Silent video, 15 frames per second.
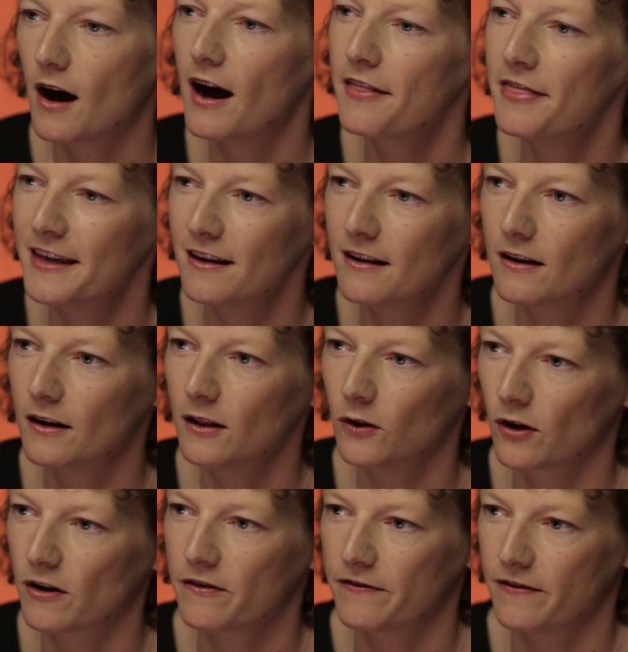I think a
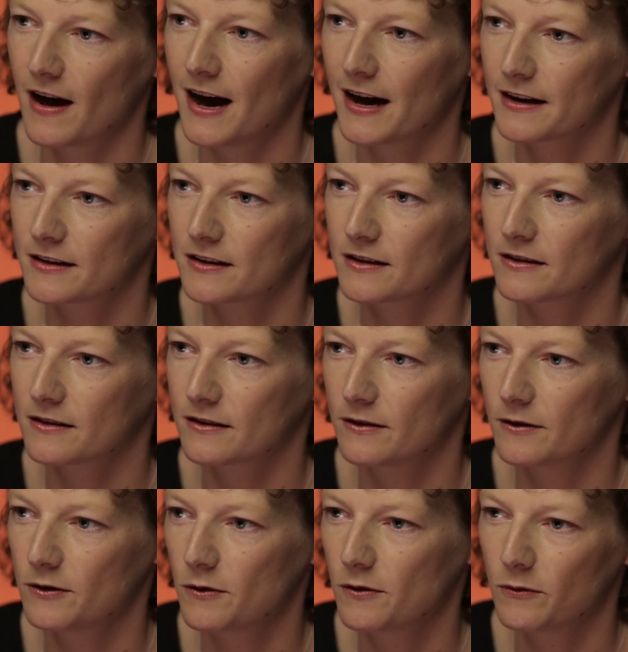lot of artists
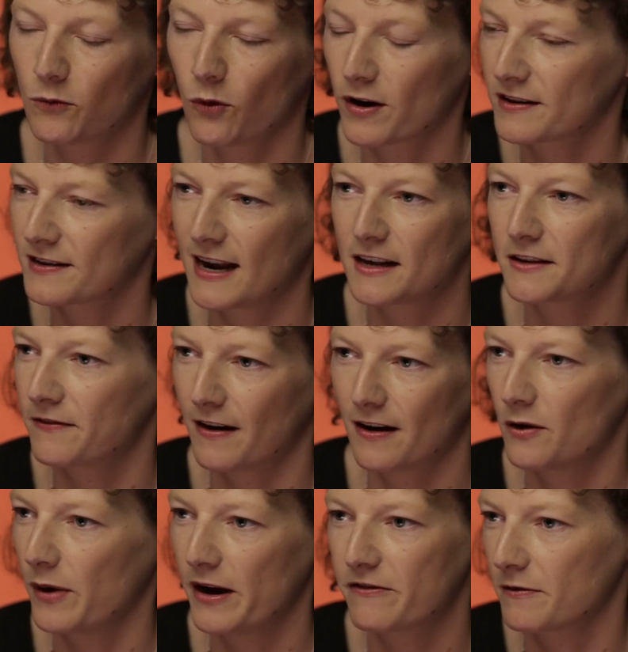want to stay as
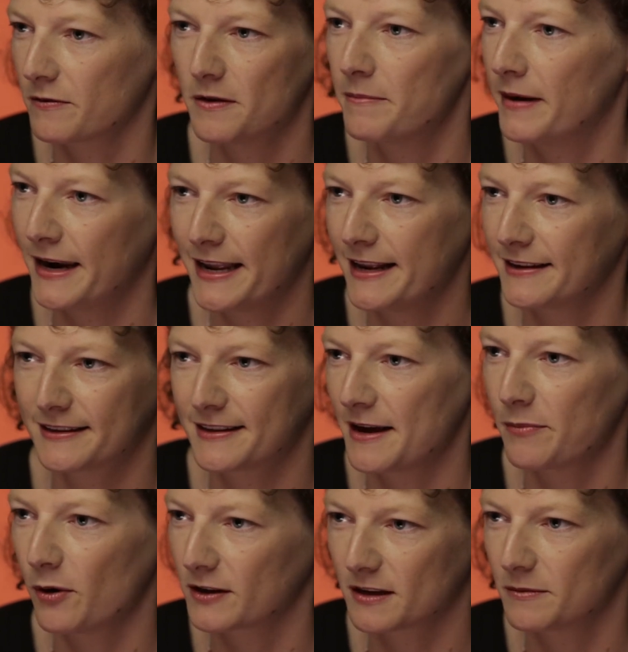far away from the money as
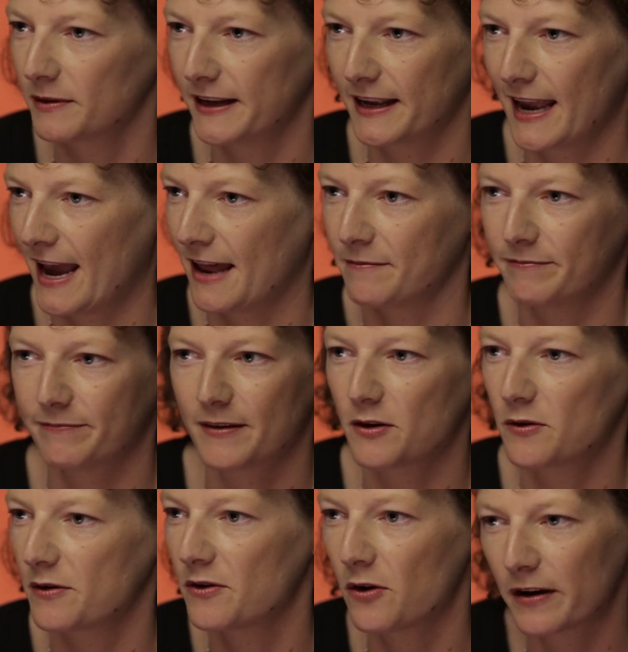they possibly can.
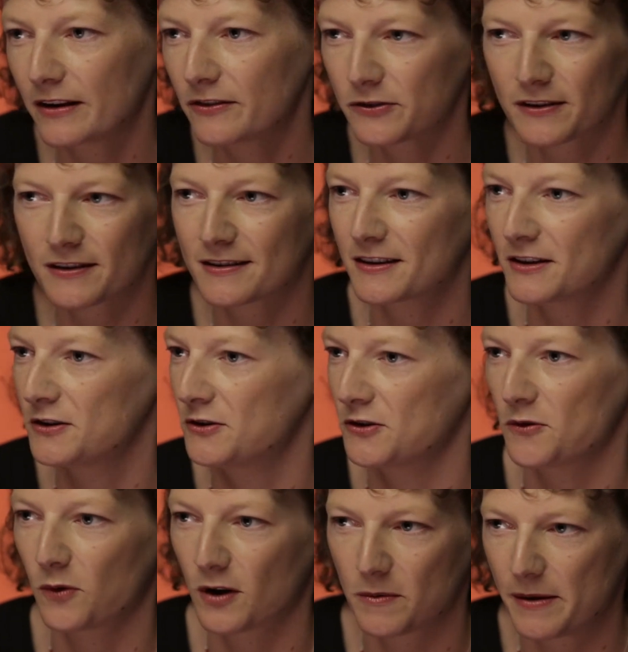They're not interested,
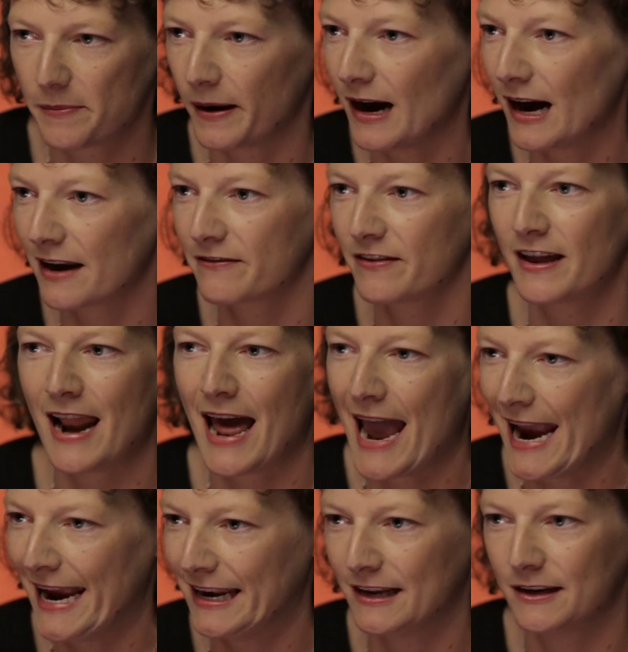don't want to be part of it,
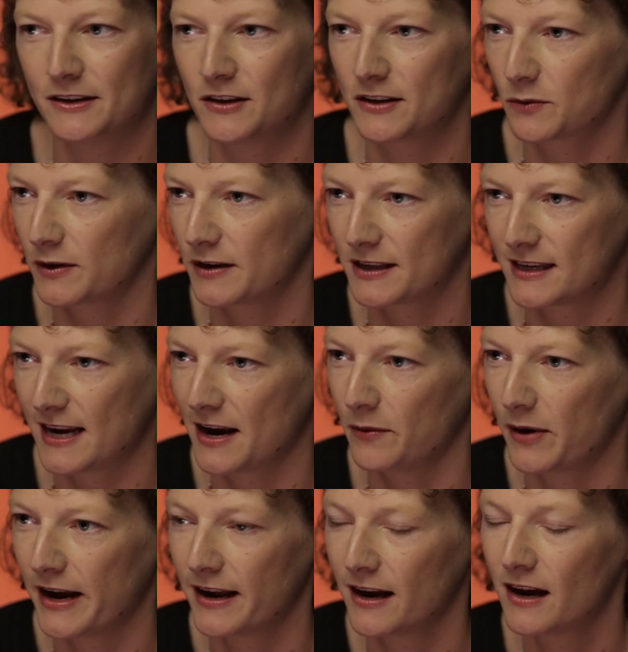hate it, just want to stay
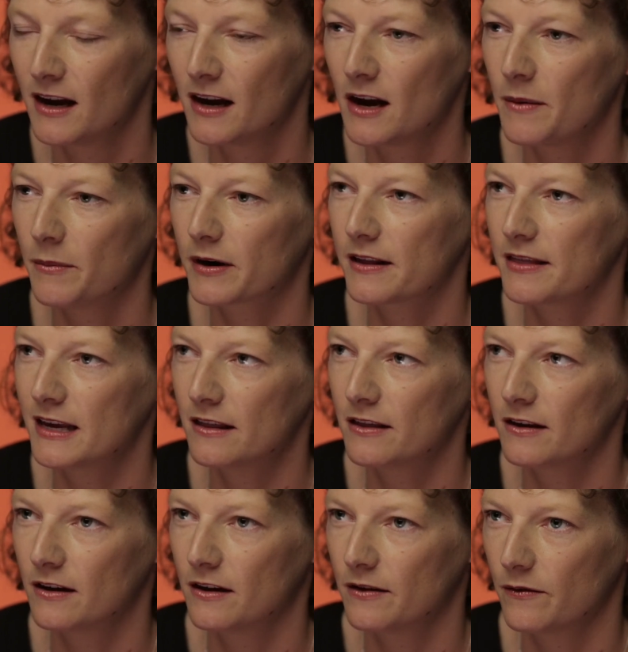away. But I think
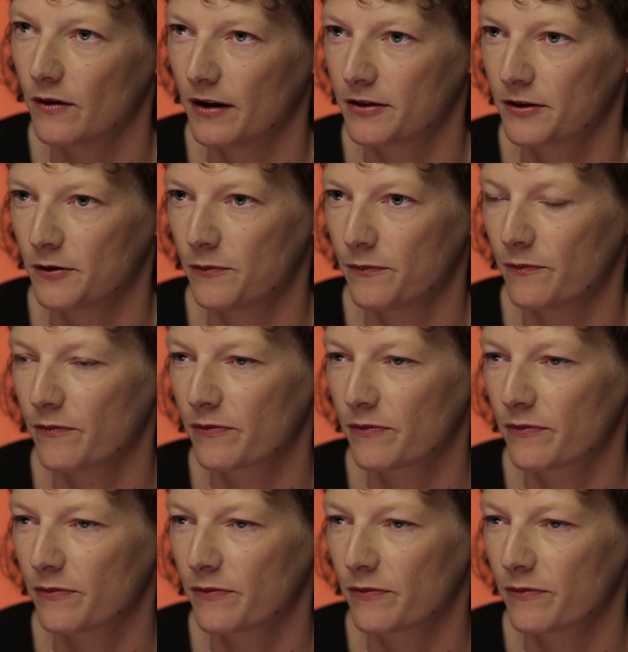the